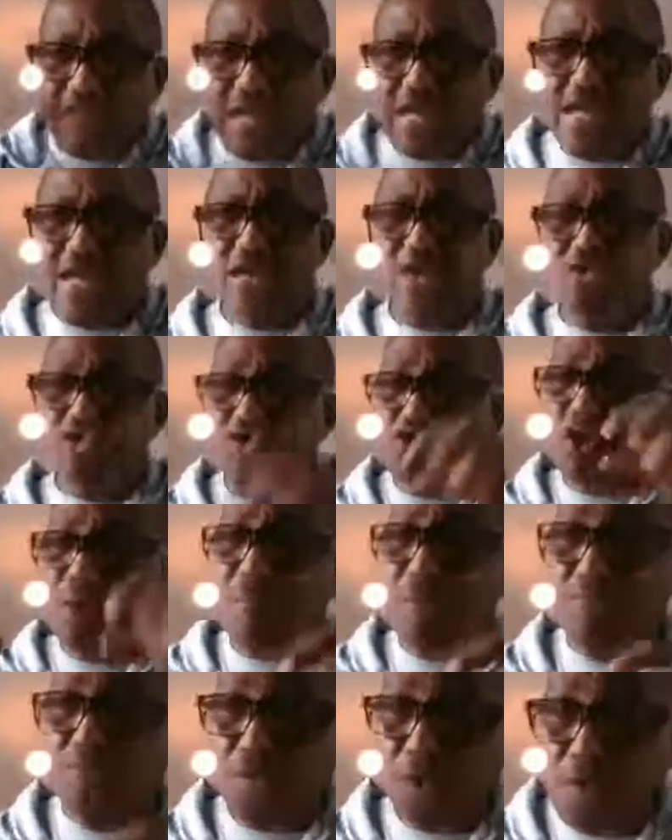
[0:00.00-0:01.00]
taken some
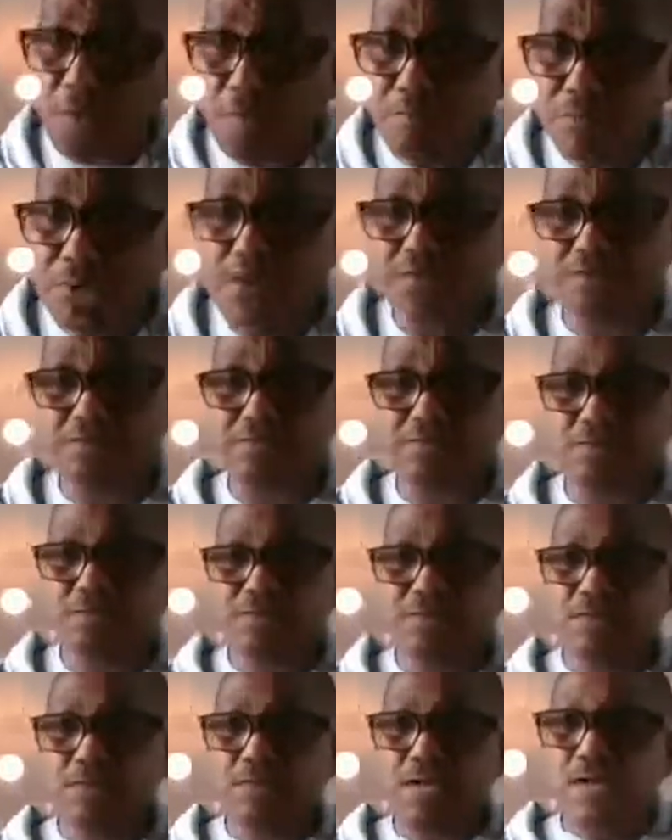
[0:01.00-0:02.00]
of our brothers
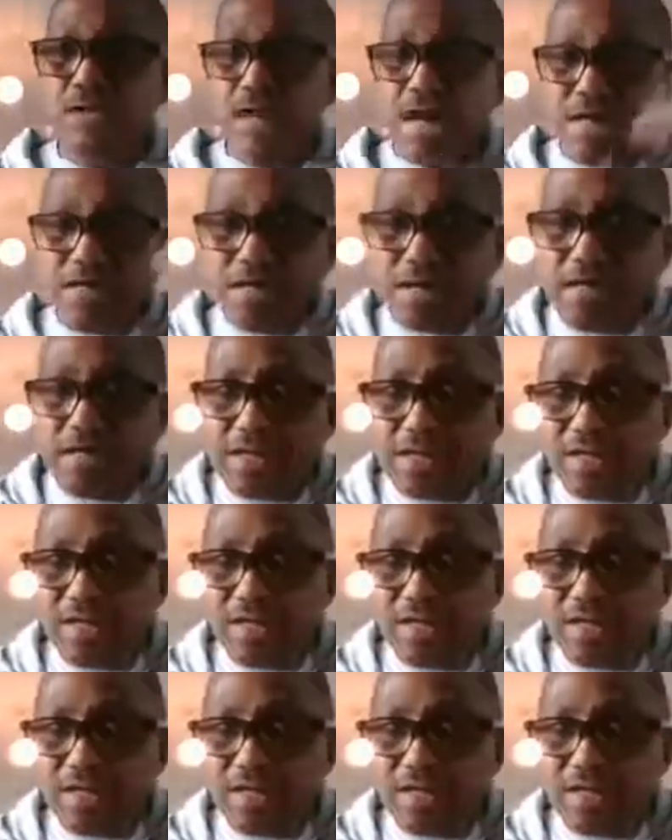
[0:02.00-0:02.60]
and